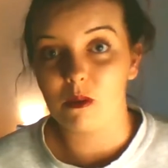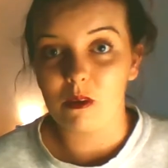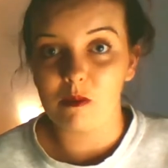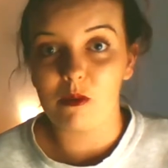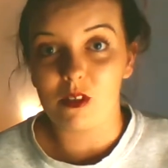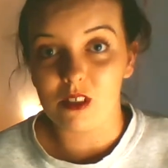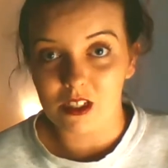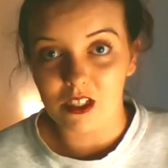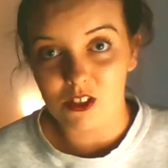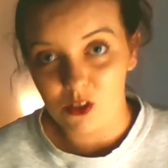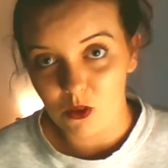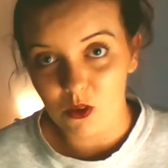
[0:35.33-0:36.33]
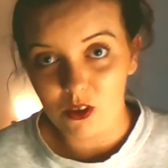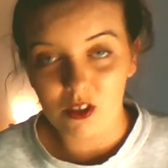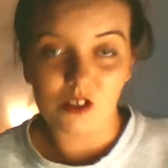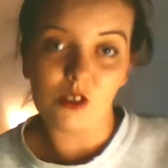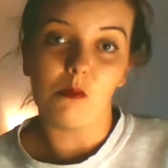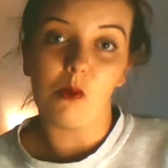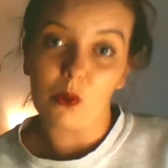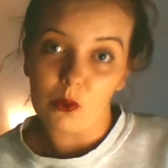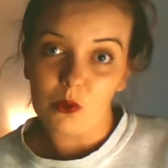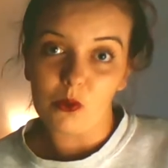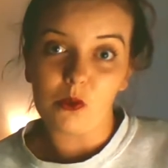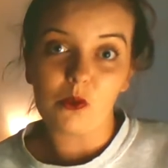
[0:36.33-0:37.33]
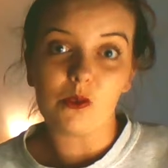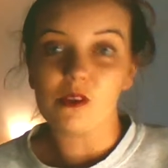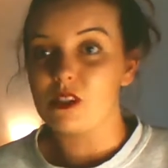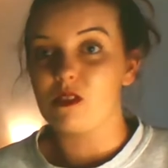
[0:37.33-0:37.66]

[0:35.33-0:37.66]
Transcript: about books they enjoy, do book hauls,